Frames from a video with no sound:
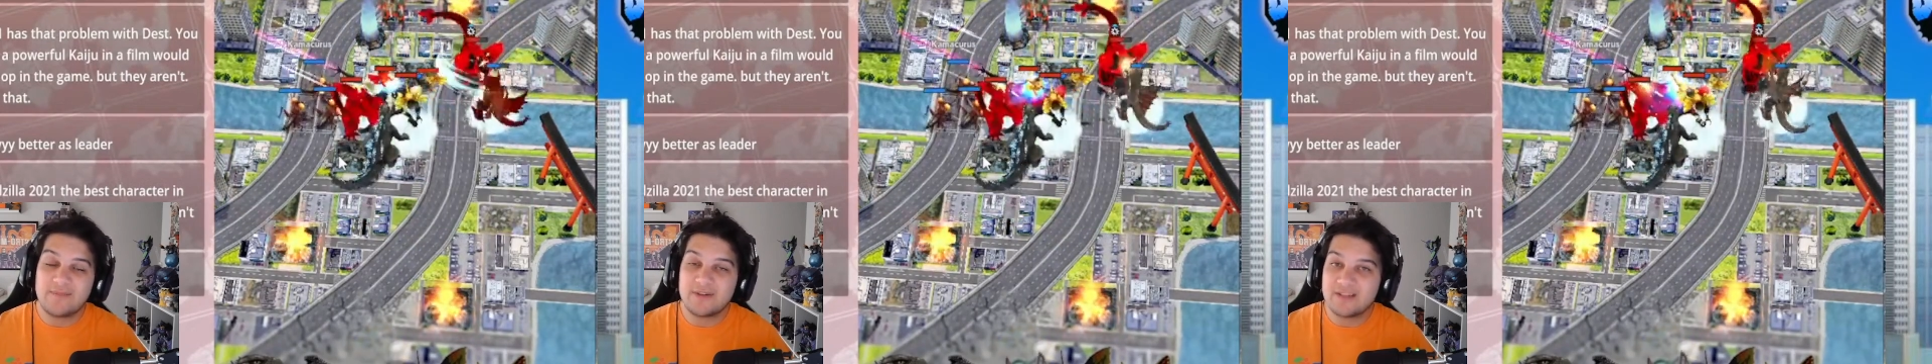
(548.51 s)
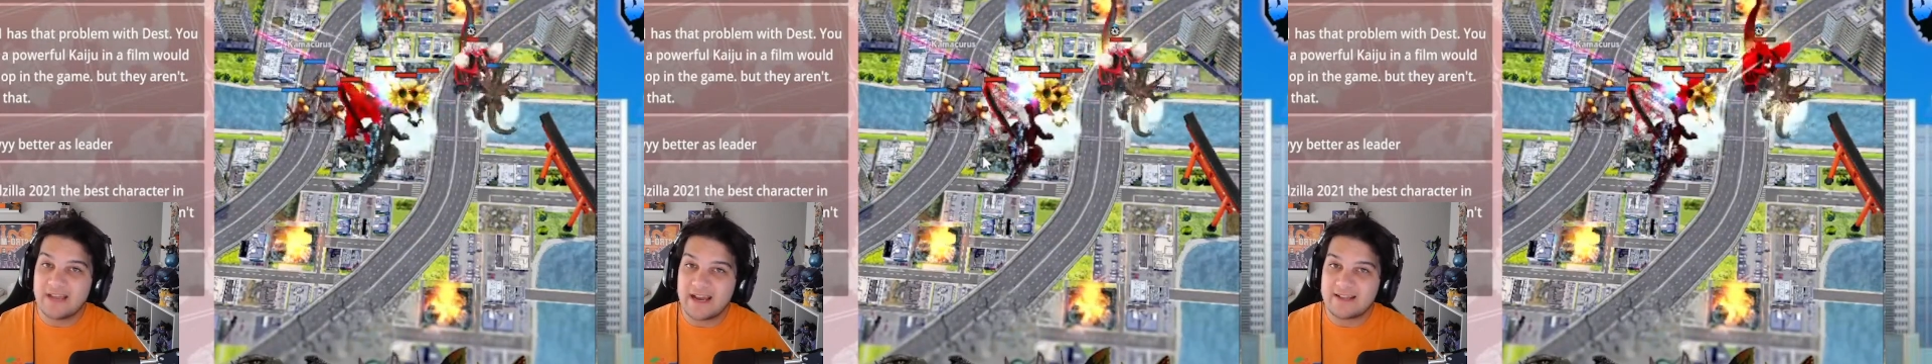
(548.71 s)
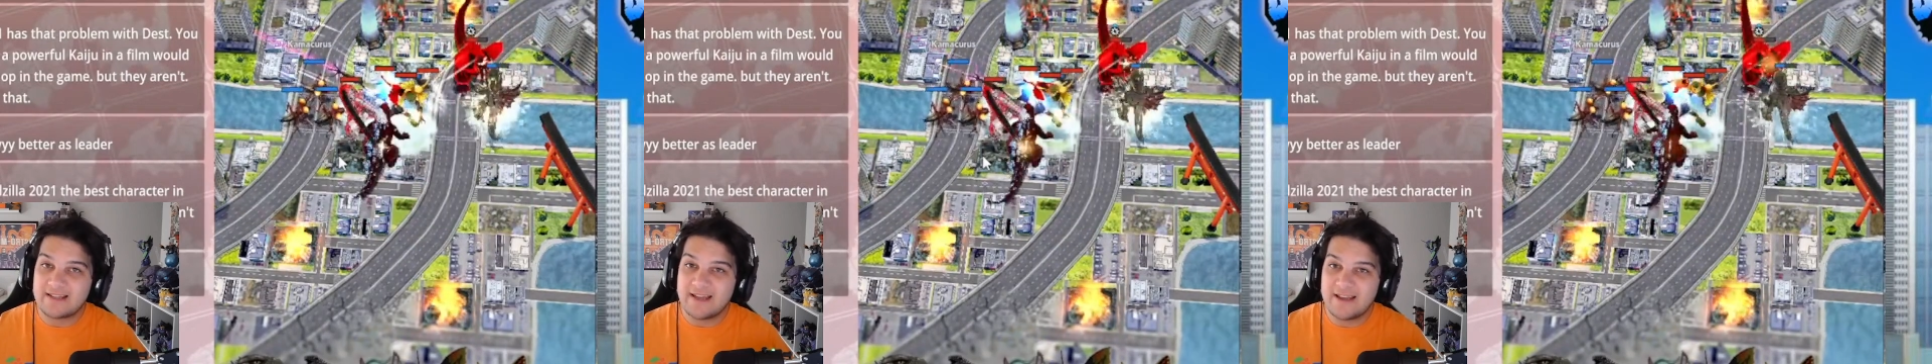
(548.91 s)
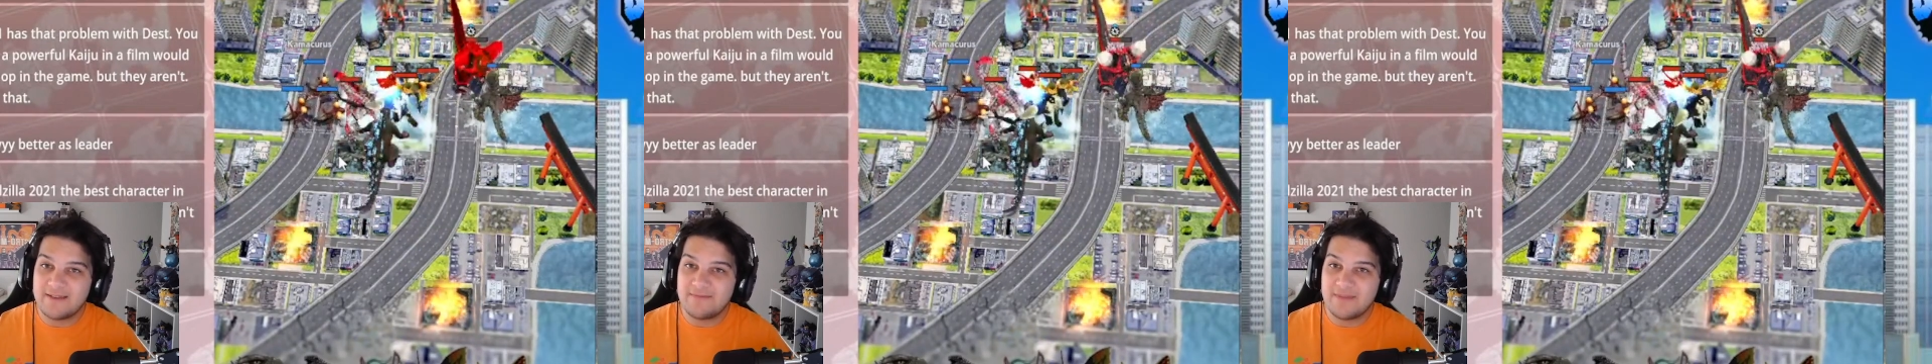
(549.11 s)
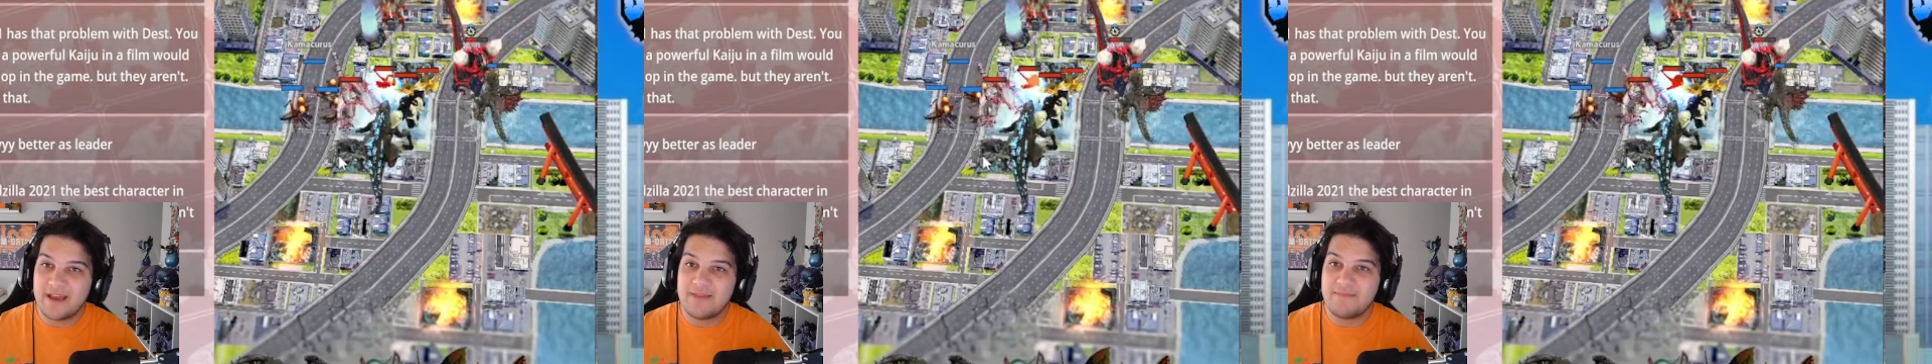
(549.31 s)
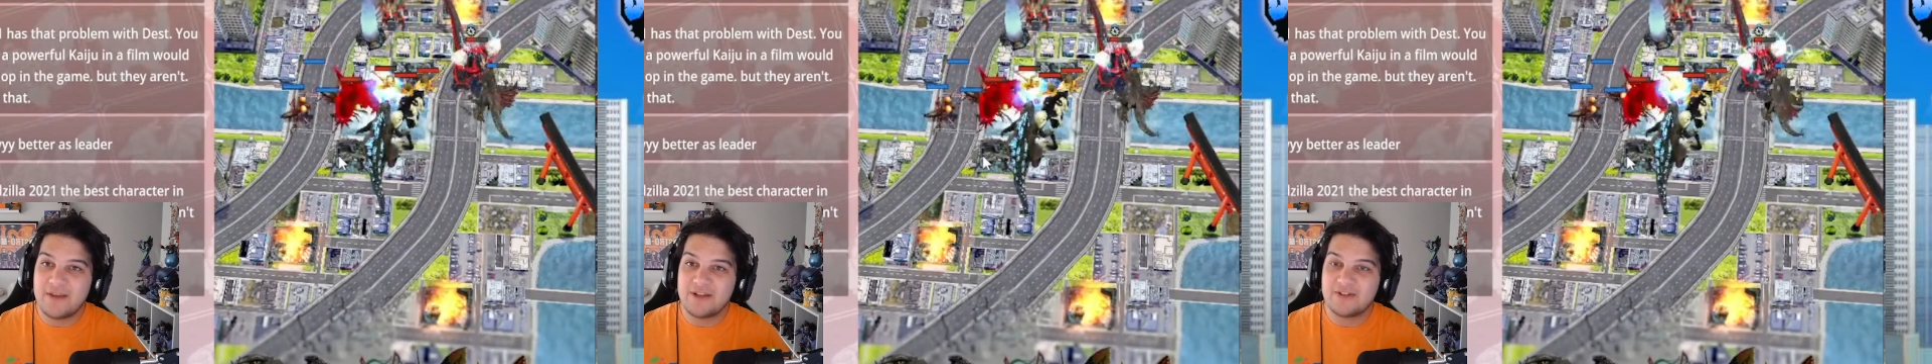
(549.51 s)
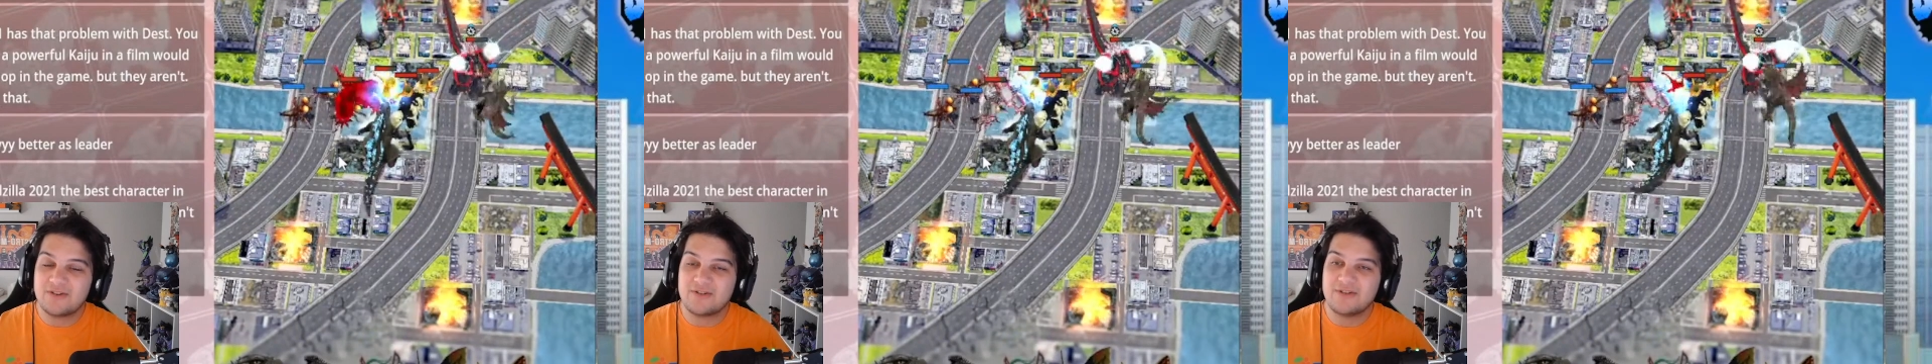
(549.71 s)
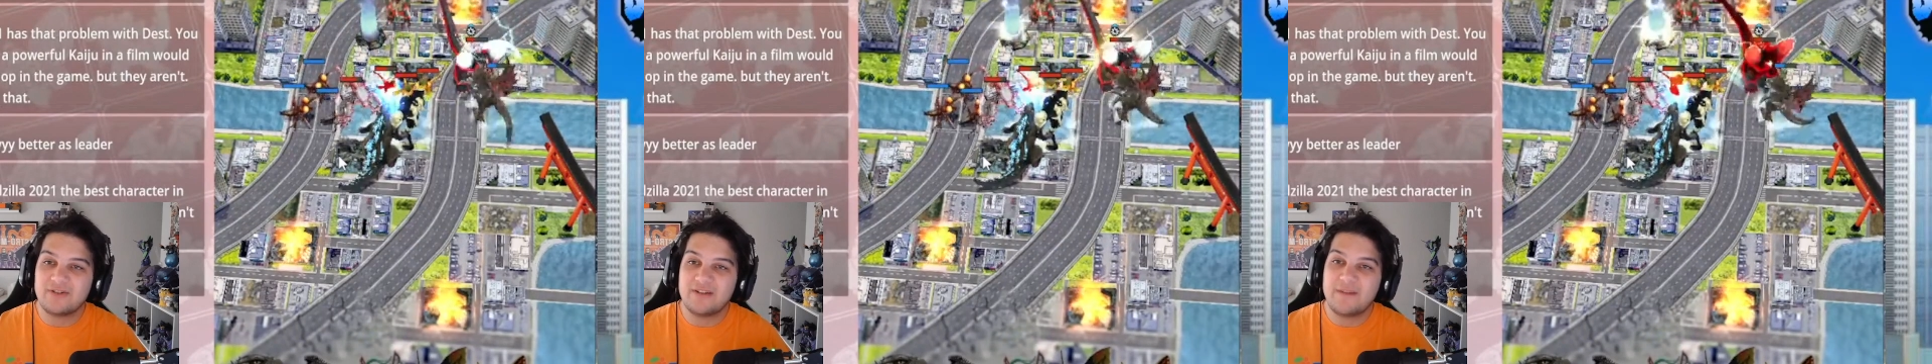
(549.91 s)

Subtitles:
protect him and make sure,